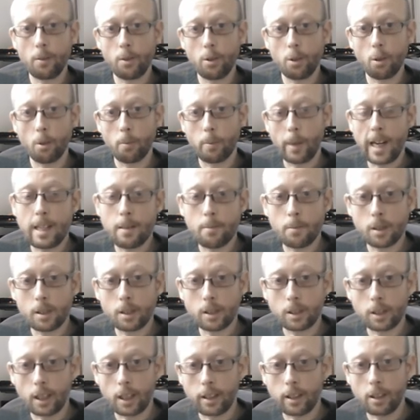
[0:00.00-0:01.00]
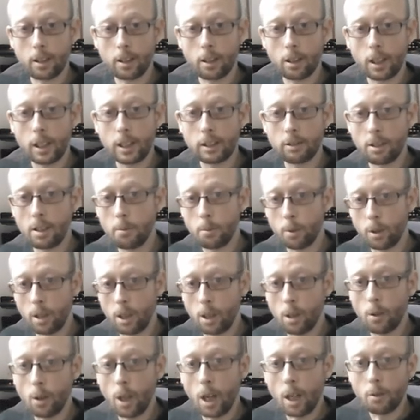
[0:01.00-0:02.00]
payments. Like, is there
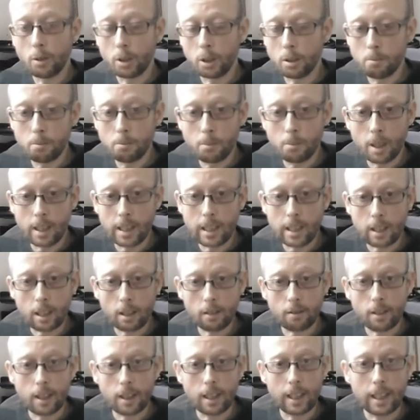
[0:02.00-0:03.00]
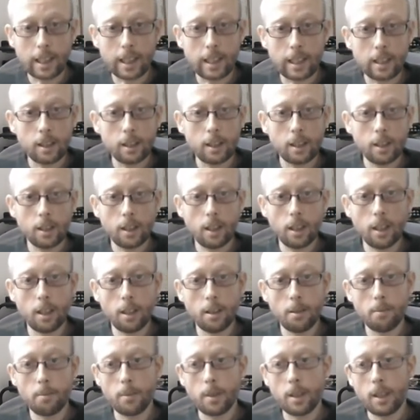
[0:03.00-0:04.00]
anybody who owes you money currently?
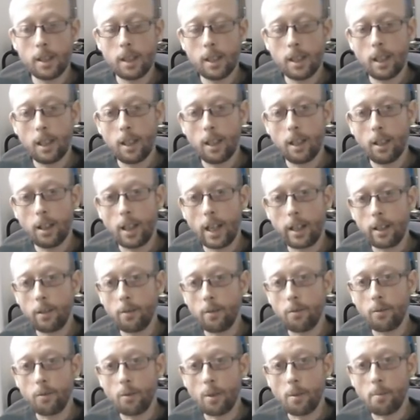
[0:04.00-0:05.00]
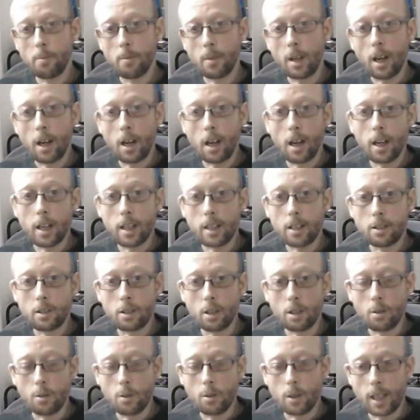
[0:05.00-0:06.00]
And if I
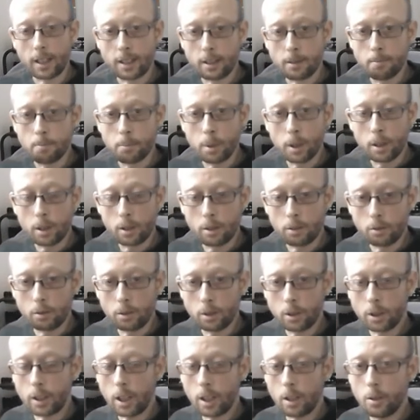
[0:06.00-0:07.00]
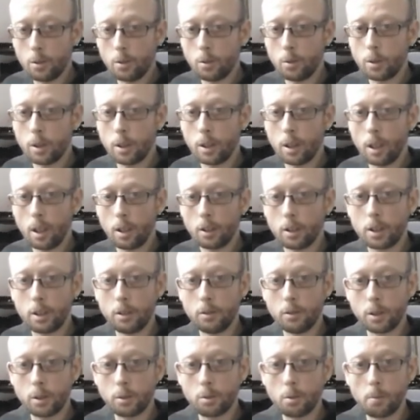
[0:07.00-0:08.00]
do lesson bundles, so a lot of
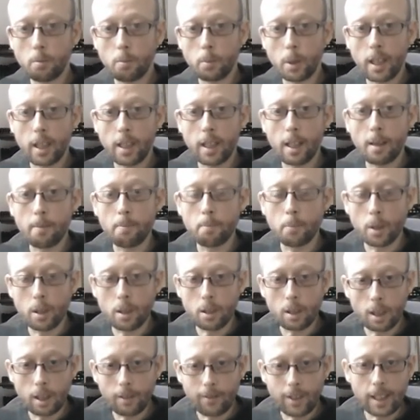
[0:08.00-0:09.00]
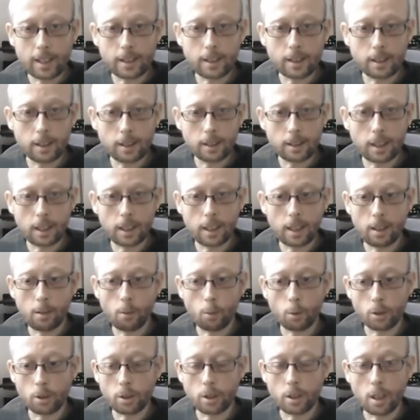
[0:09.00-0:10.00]
students will buy a bundle of lessons, and I
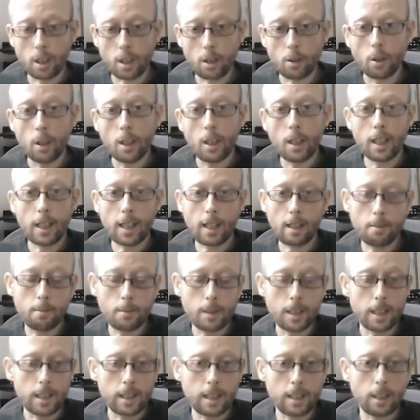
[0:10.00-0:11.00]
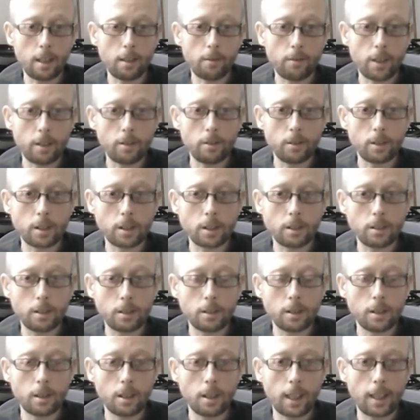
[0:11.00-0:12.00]
want to know how many of those
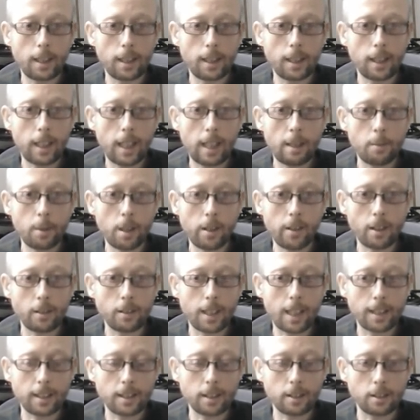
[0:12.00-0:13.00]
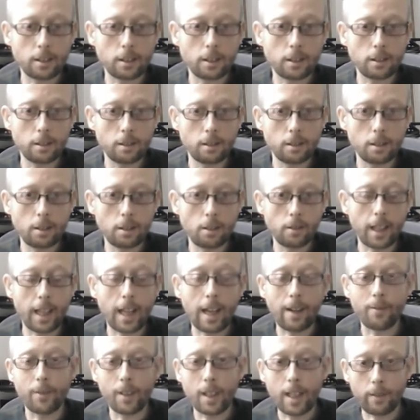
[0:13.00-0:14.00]
lessons do they
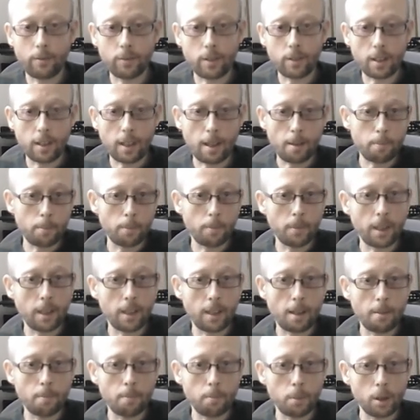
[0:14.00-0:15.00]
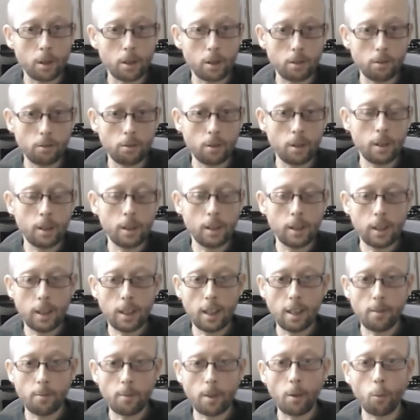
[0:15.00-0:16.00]
have left in their bundle,
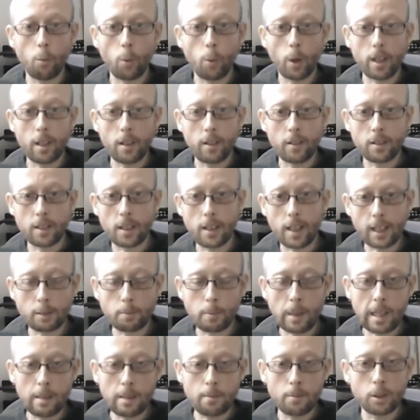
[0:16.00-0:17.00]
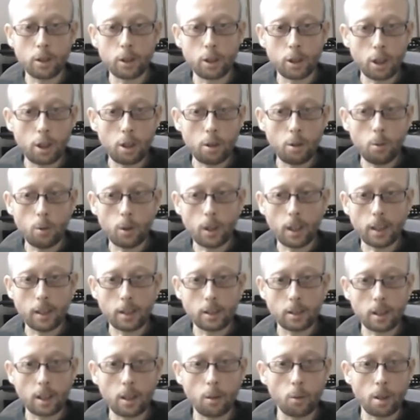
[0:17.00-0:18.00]
and when is the next payment due,
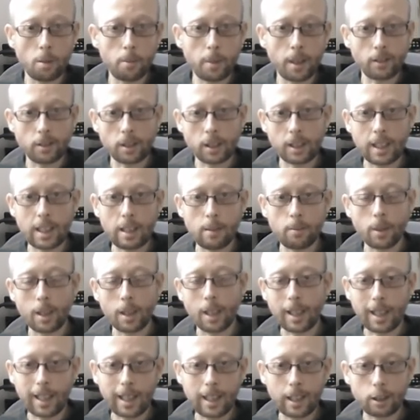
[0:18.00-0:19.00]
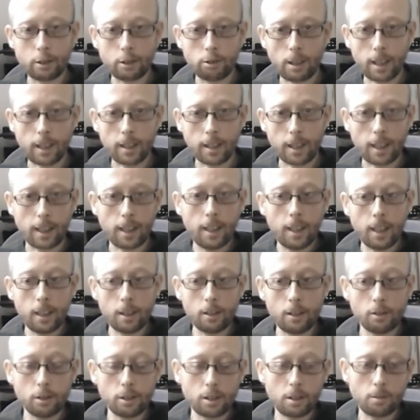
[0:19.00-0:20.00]
and I want to be able to keep a clear track of that.
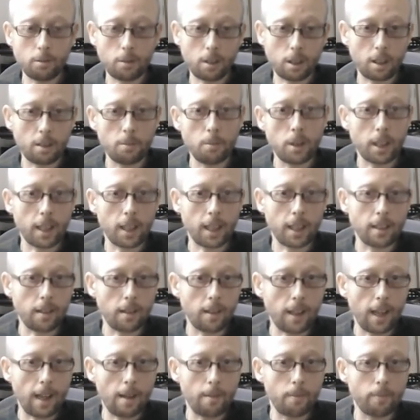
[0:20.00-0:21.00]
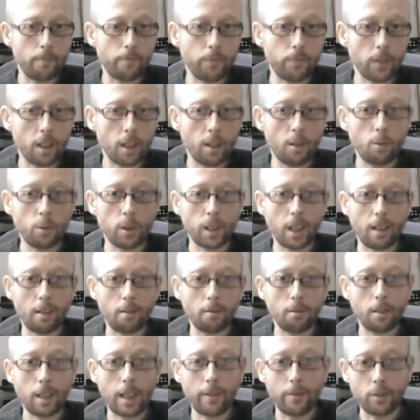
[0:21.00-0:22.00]
And also I want to communicate to them
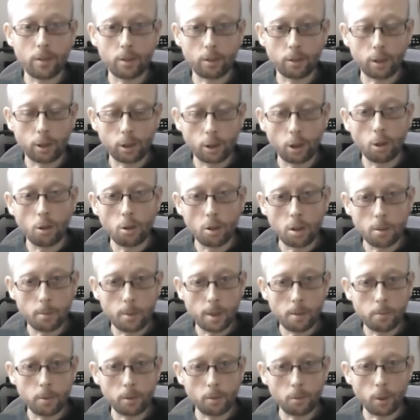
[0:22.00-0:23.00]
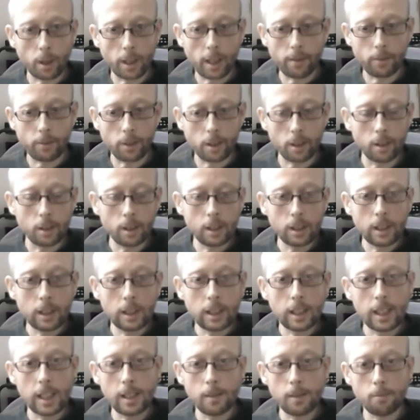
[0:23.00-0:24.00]
without having to call them up or whatever,
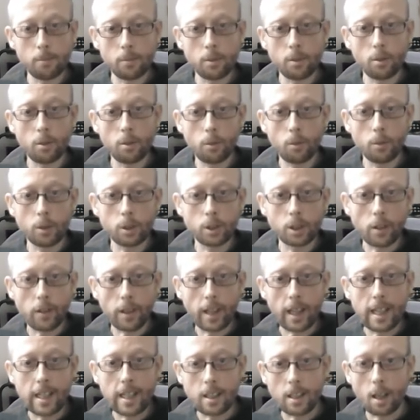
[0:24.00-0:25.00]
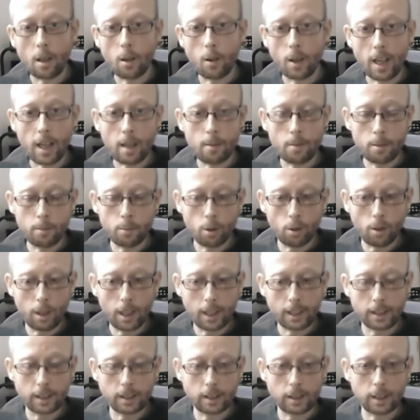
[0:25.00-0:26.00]
so they know how many more
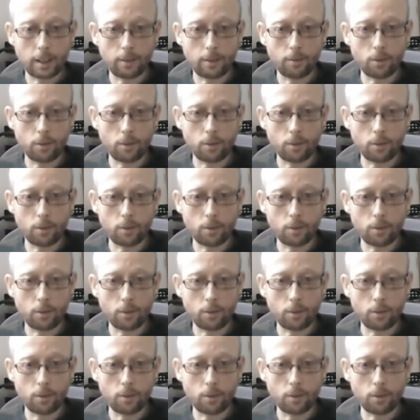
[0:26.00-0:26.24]
lessons they've